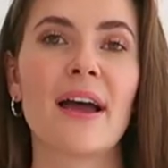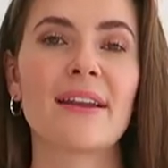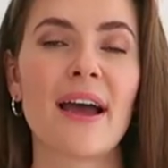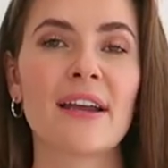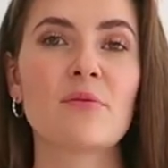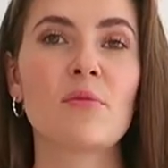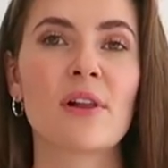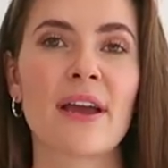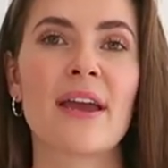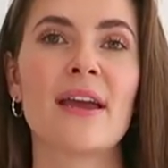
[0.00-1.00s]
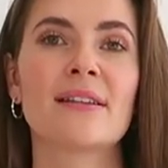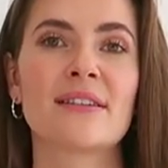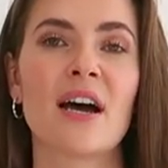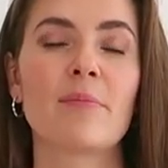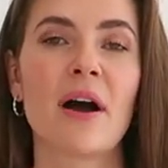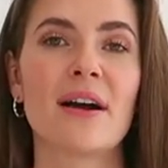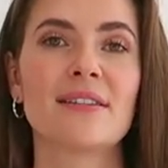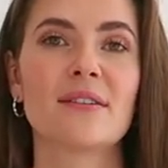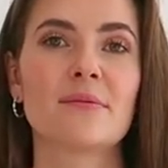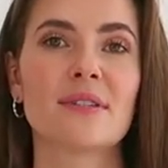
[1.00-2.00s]
and animal hair type
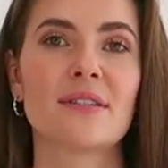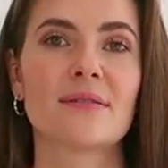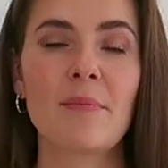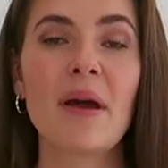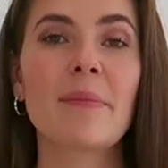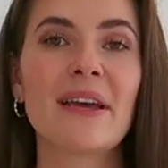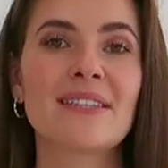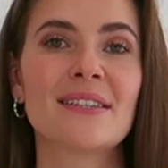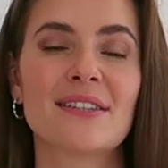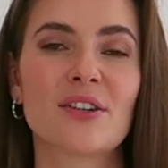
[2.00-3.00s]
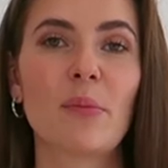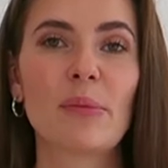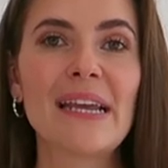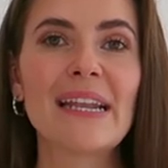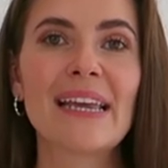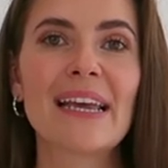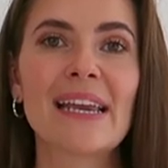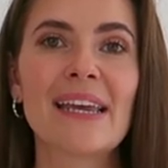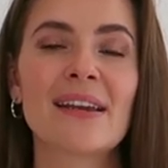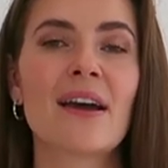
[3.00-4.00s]
items. When my basin is completely
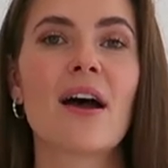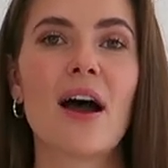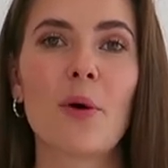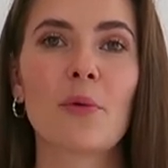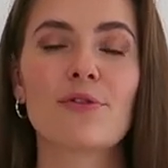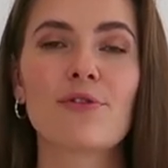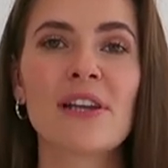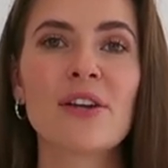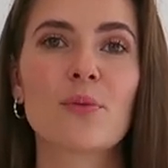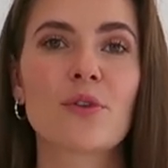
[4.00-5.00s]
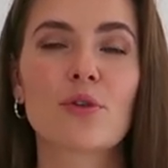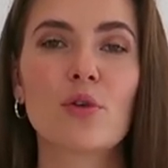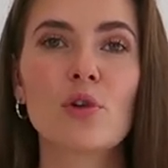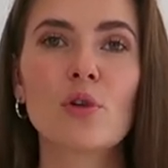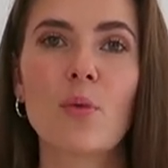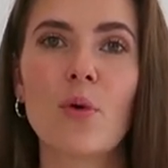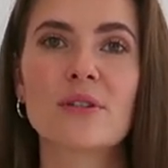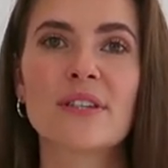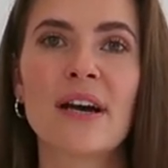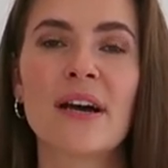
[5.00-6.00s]
clean, I will fill it with cool
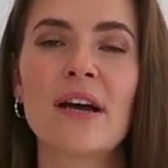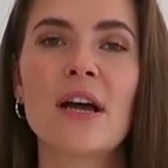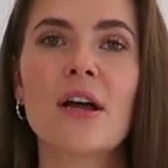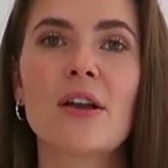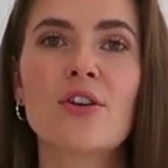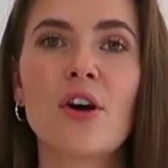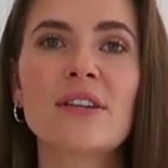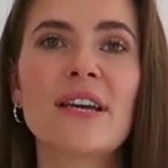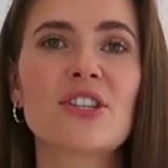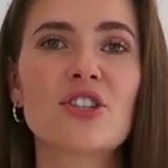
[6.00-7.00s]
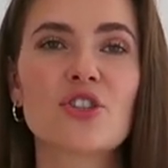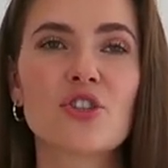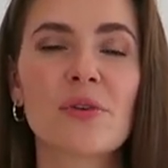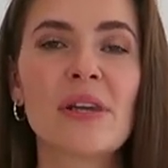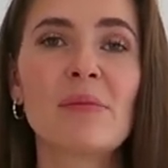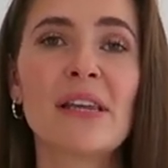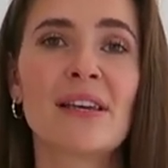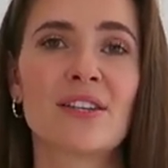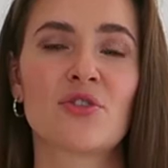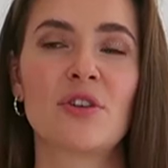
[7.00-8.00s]
water, not
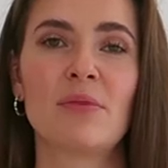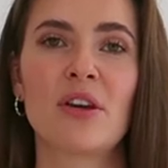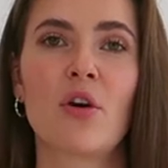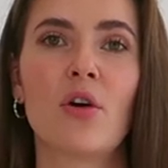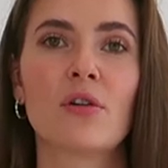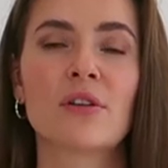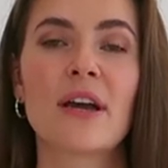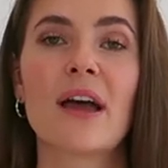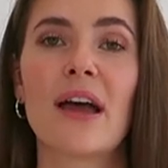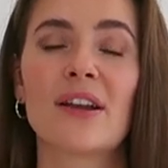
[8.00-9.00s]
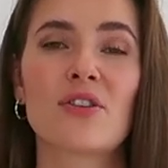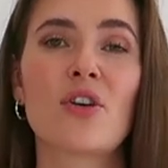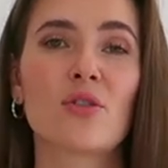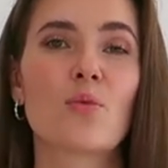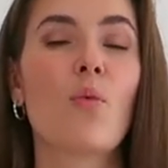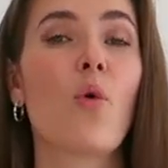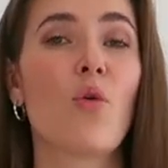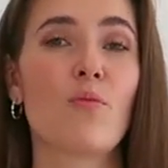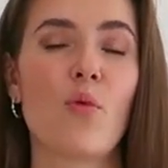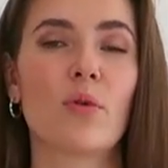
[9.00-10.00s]
extremely, extremely cold, and not
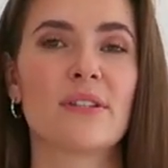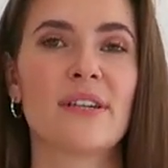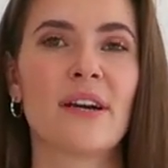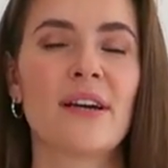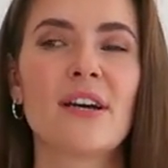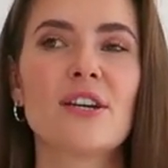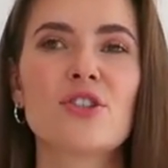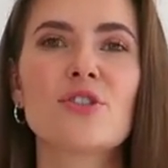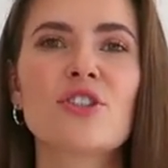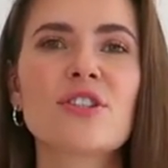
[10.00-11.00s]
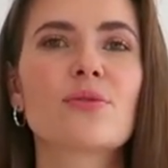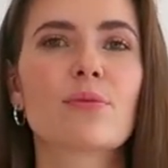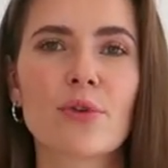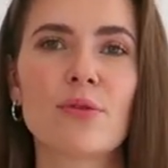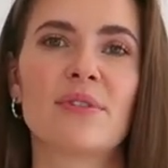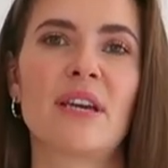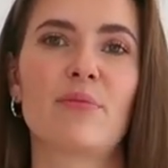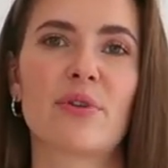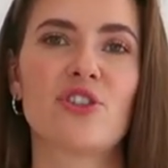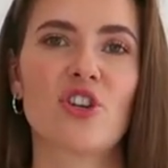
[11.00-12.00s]
warm water, so just room
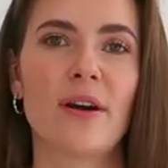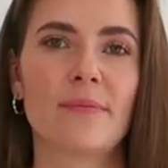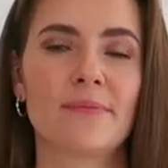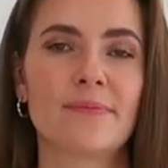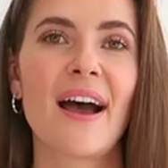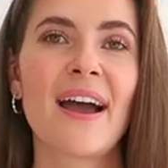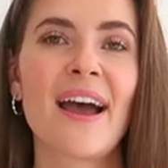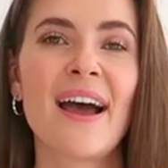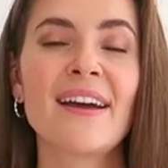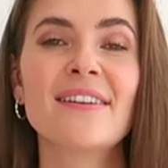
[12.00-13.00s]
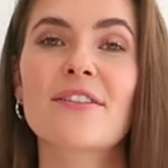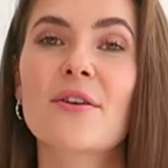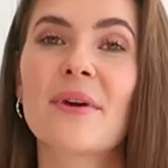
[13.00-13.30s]
temperature. I add the